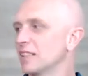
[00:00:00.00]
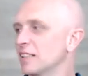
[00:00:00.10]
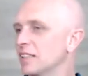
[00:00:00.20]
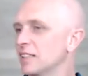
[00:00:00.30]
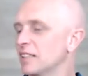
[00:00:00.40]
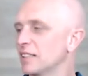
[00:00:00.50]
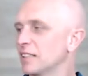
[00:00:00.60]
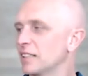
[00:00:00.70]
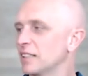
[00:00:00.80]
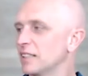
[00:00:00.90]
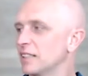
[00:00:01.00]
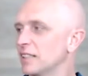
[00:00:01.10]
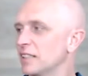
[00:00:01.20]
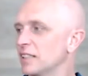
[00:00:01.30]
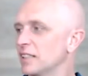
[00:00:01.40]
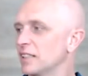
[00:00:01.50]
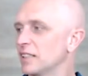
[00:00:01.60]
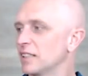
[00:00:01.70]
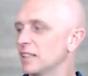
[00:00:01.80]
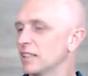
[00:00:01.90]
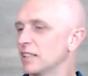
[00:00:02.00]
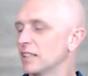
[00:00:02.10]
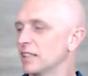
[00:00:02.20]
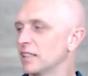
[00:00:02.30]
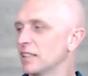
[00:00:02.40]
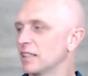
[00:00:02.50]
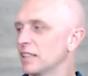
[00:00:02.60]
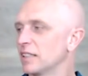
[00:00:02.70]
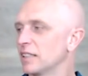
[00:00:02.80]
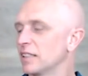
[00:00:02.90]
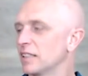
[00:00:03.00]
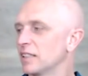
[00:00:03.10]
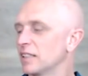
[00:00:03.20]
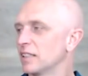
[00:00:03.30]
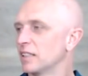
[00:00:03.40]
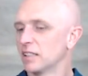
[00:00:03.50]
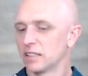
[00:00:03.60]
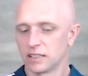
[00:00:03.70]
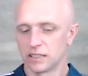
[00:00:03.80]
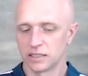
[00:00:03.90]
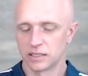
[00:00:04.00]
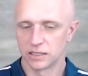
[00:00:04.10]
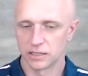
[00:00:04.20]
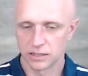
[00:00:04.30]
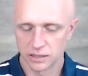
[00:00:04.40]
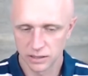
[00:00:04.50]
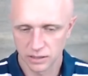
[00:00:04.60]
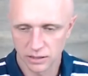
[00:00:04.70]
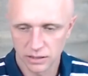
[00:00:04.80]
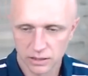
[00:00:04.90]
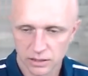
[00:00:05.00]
(silent)